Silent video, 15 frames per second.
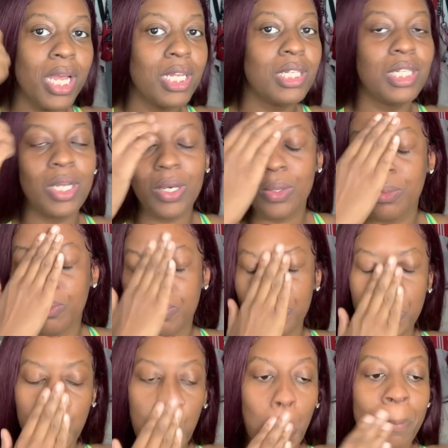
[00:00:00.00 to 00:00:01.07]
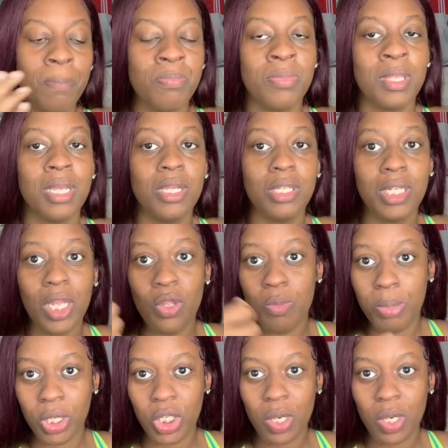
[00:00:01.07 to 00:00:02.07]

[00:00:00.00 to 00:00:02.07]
so say you put your